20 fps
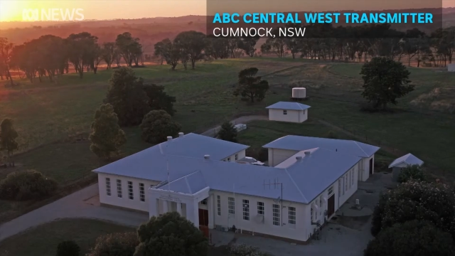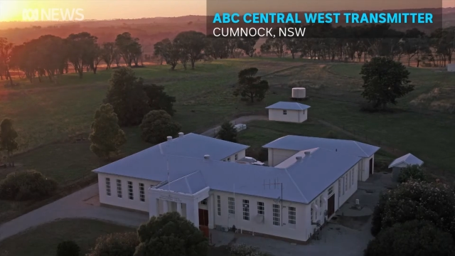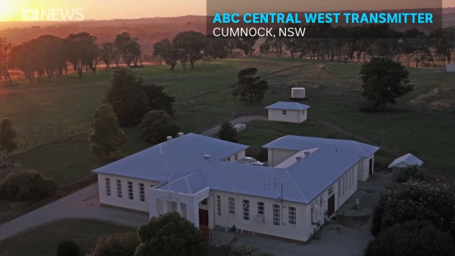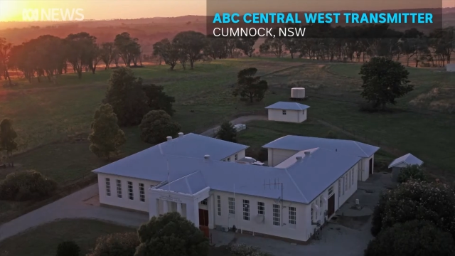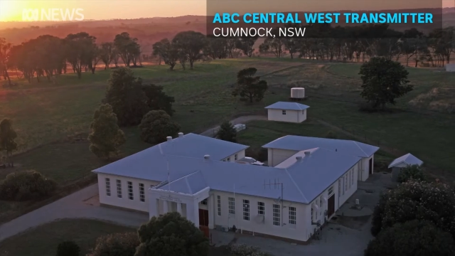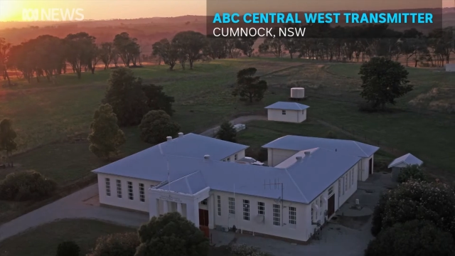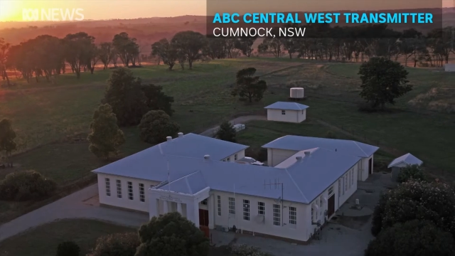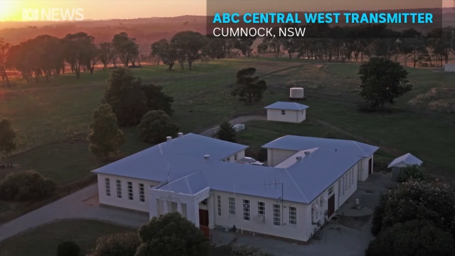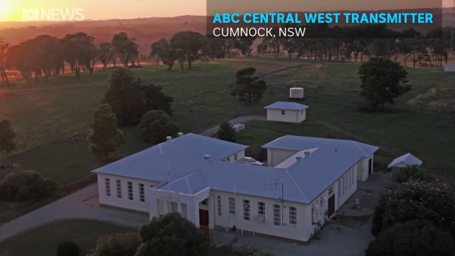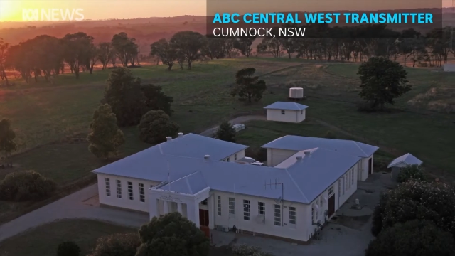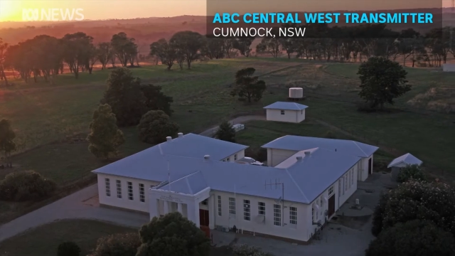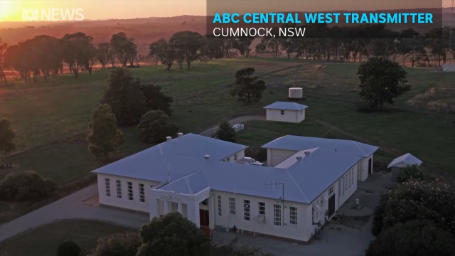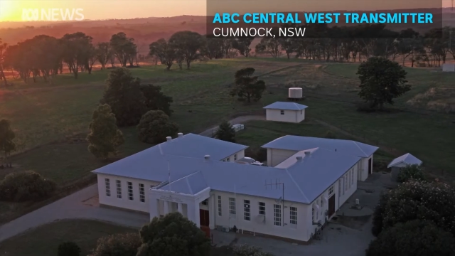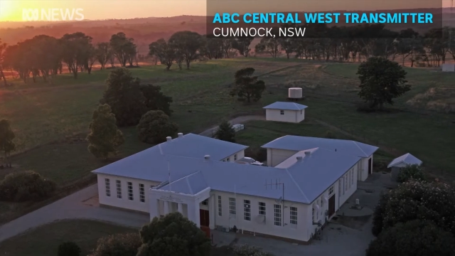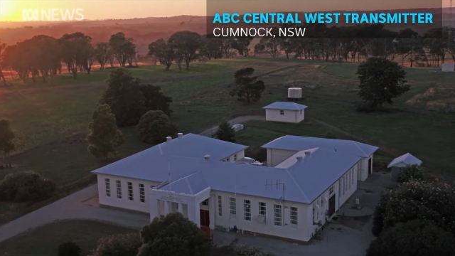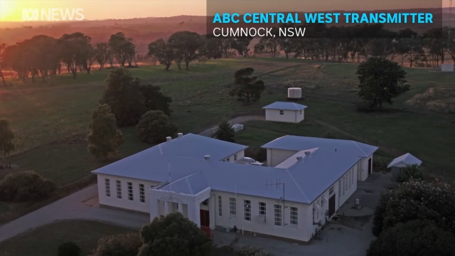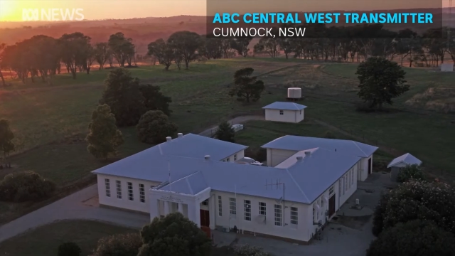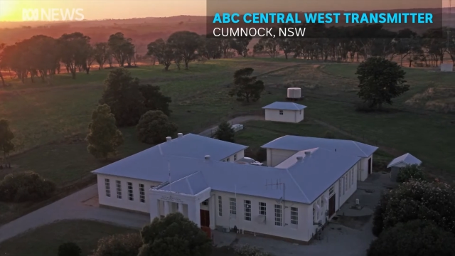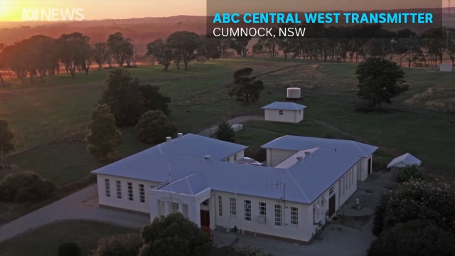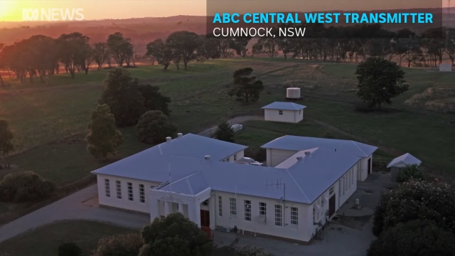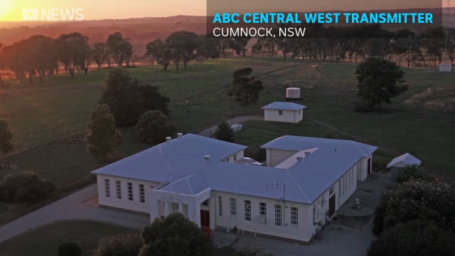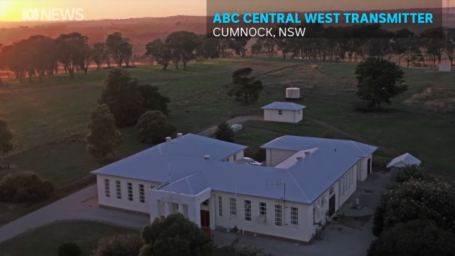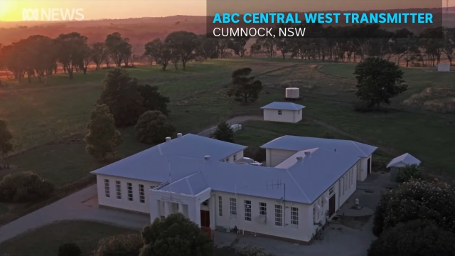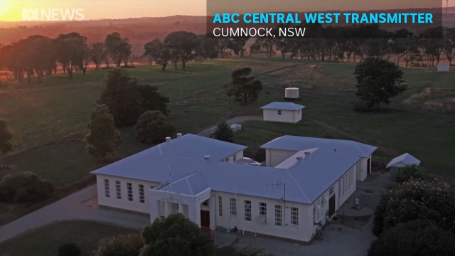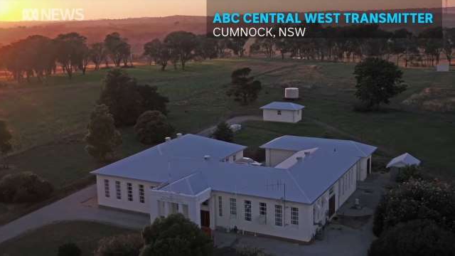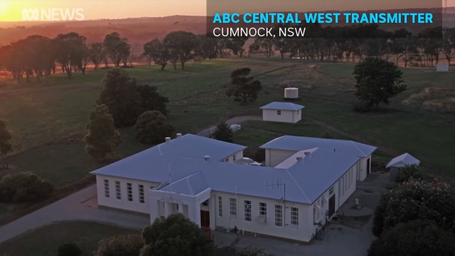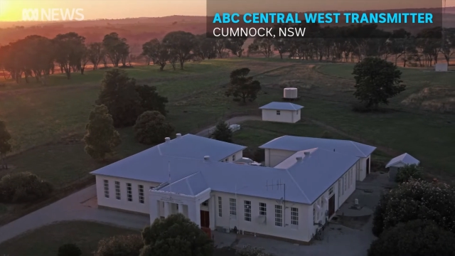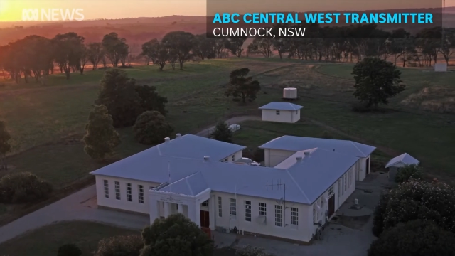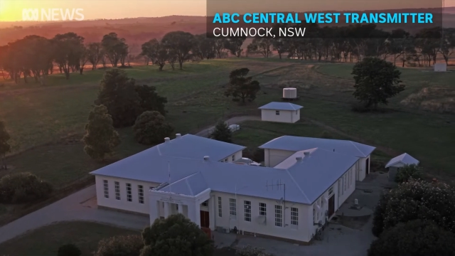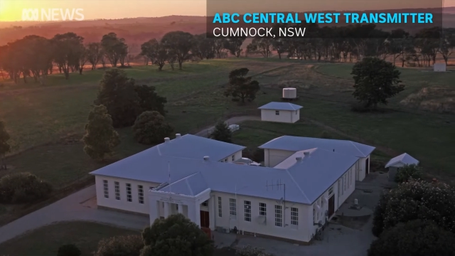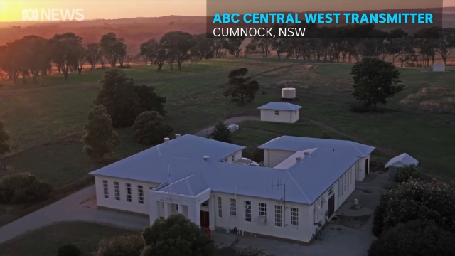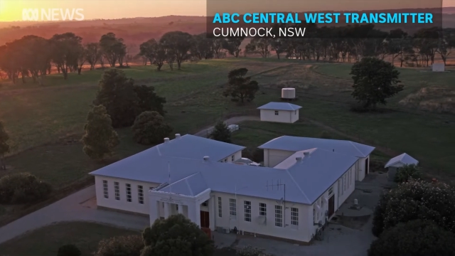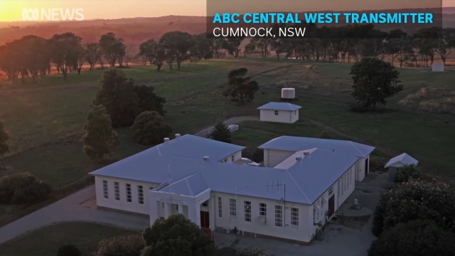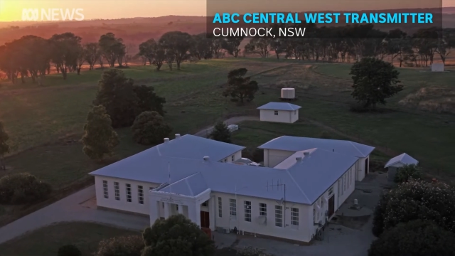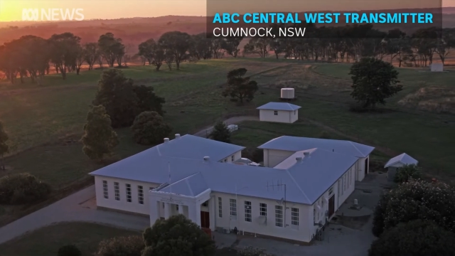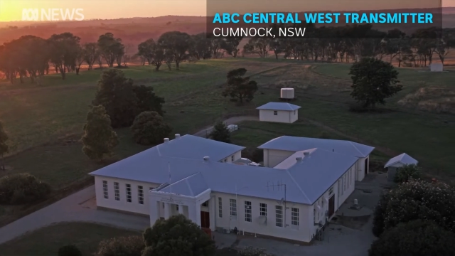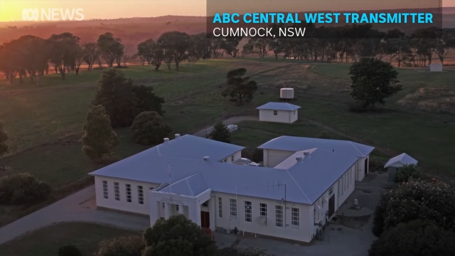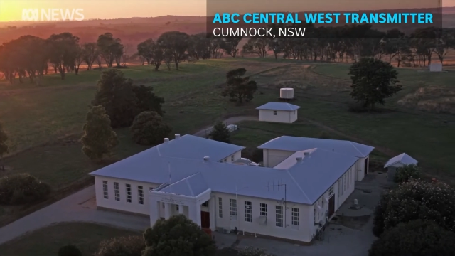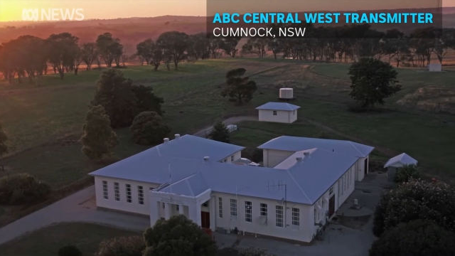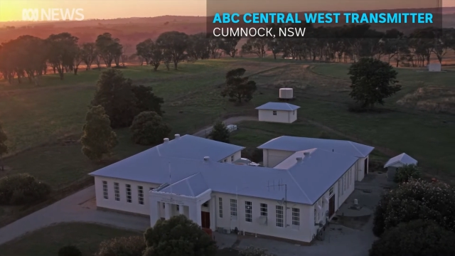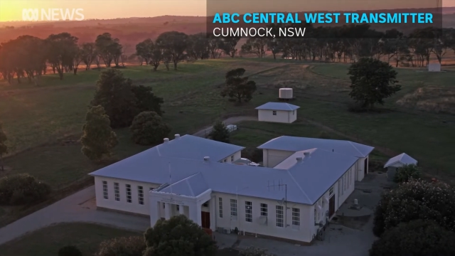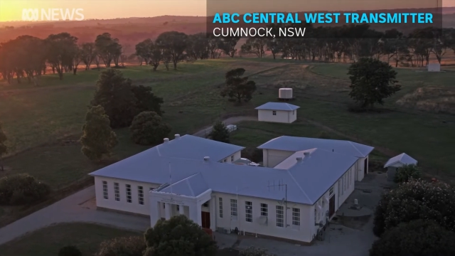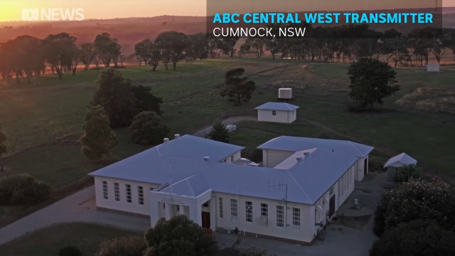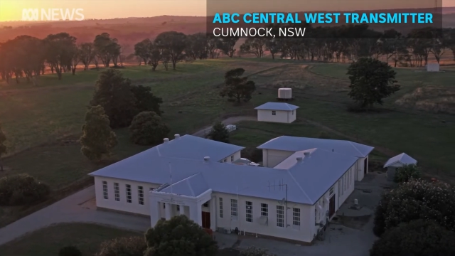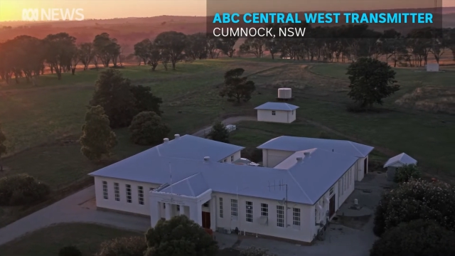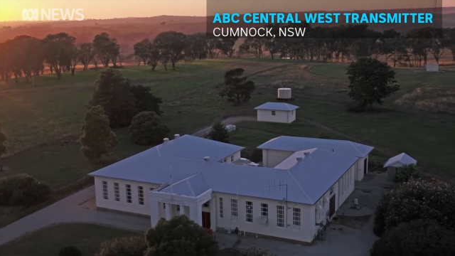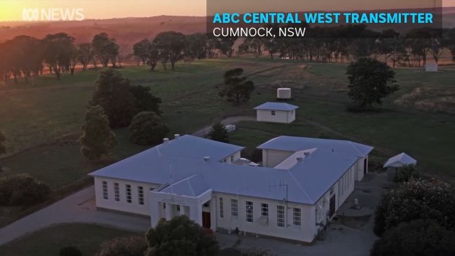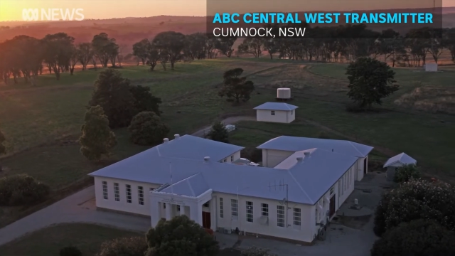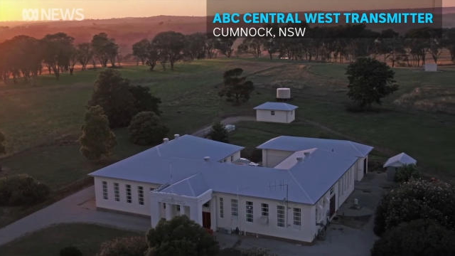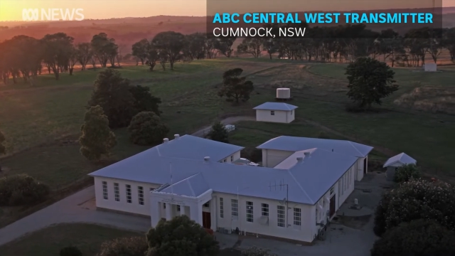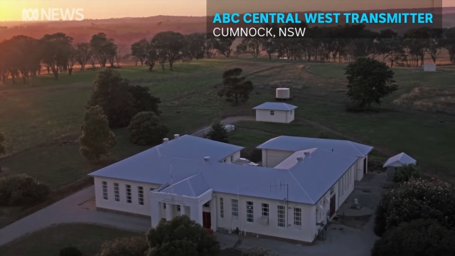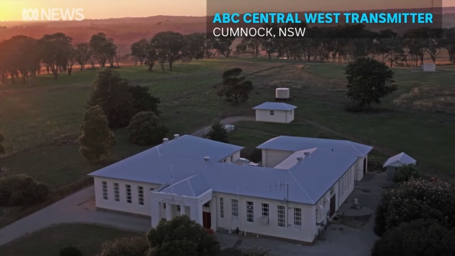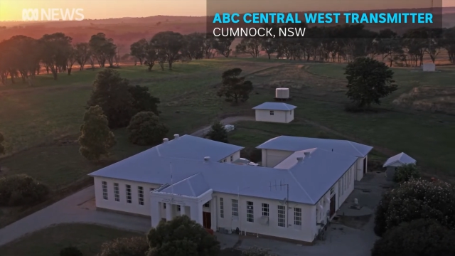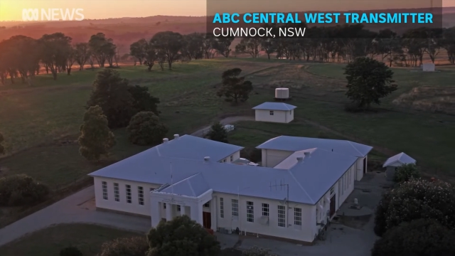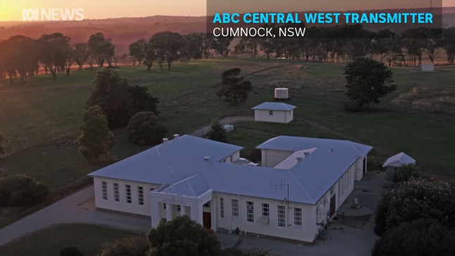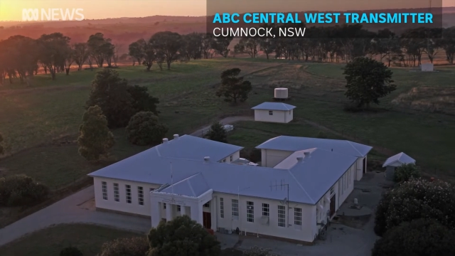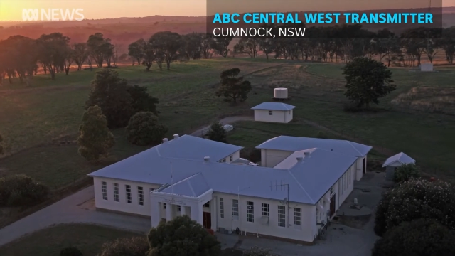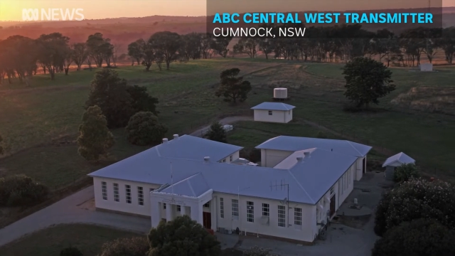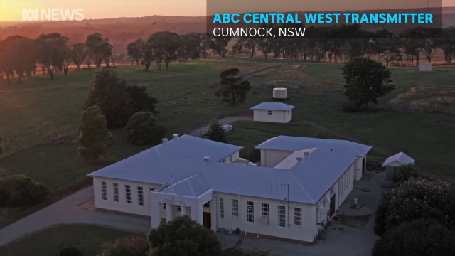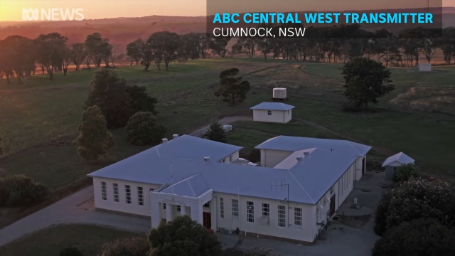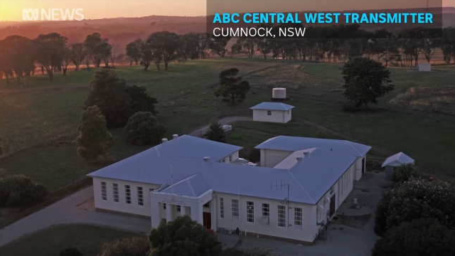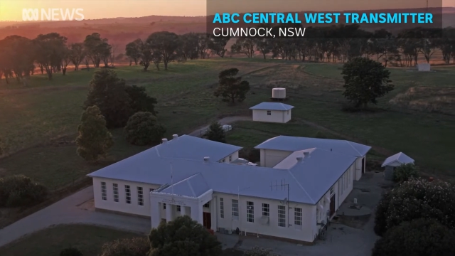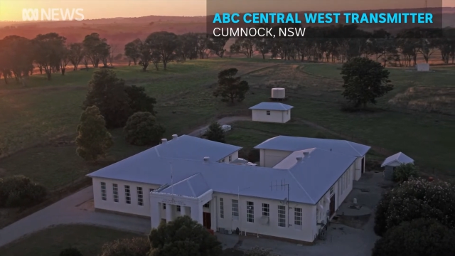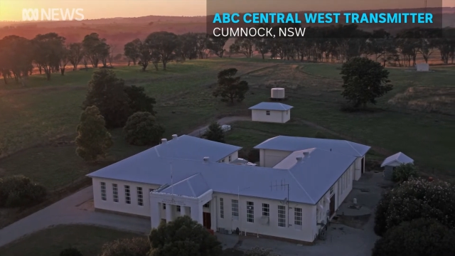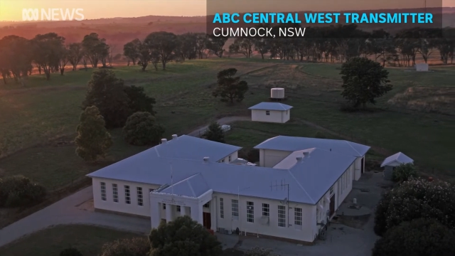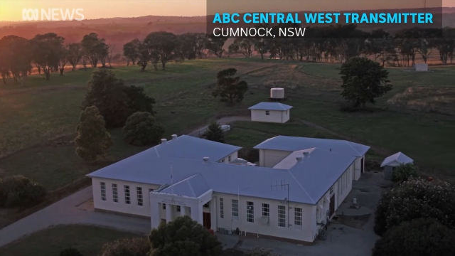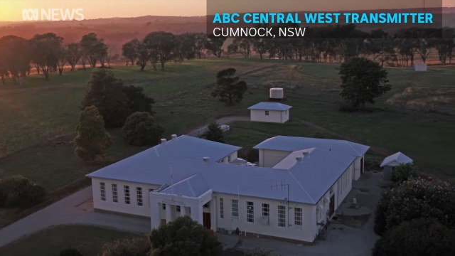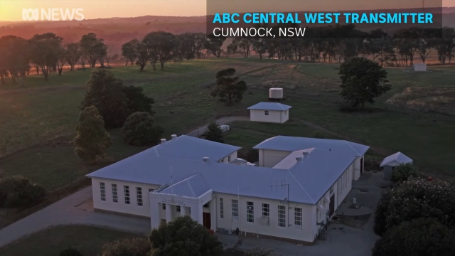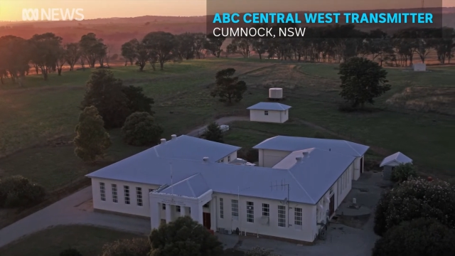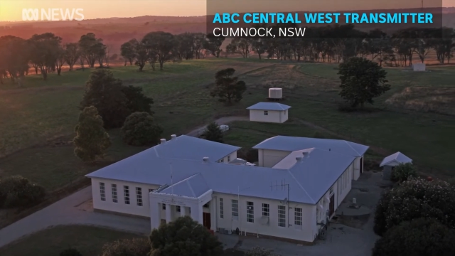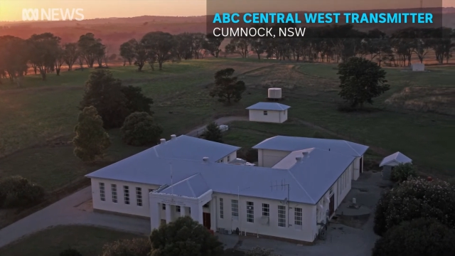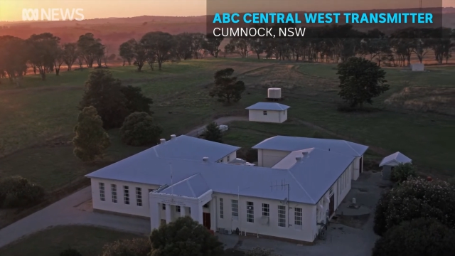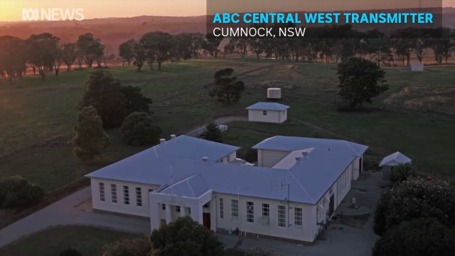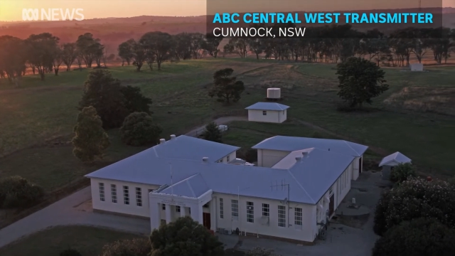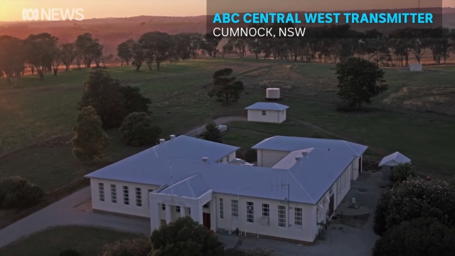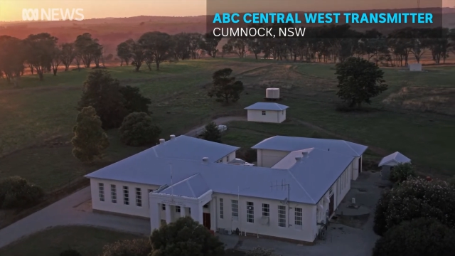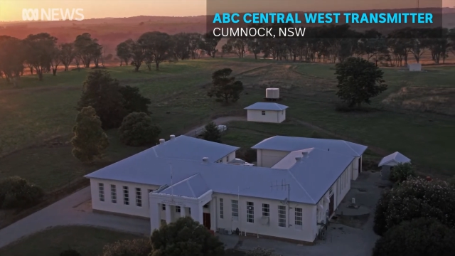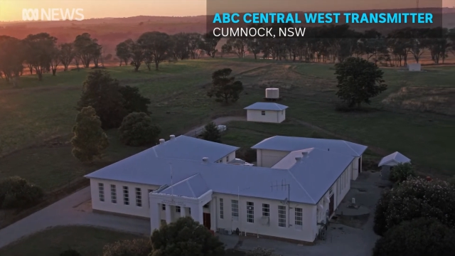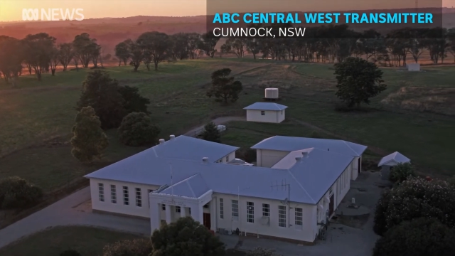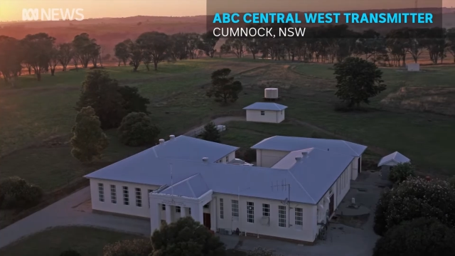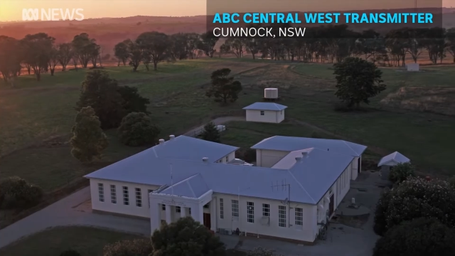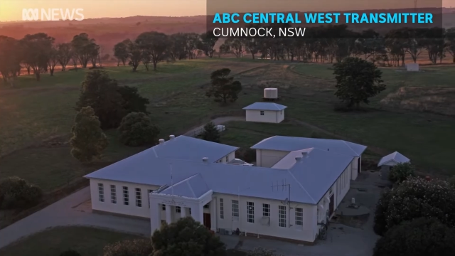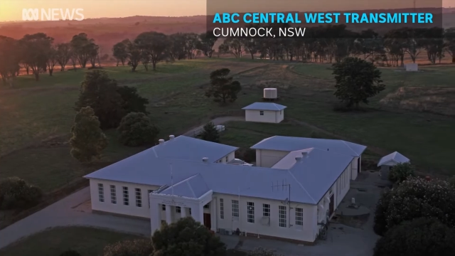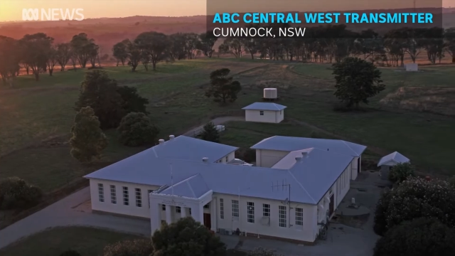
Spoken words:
No face is visible, so there are no lips to read.